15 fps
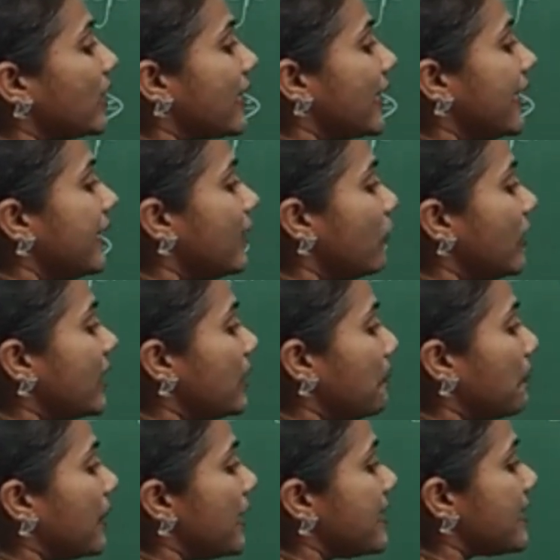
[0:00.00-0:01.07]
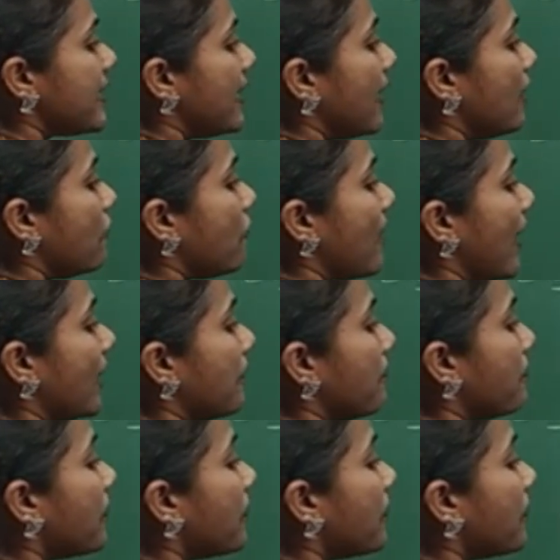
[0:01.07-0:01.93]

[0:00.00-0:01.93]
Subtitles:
treat with PCl5,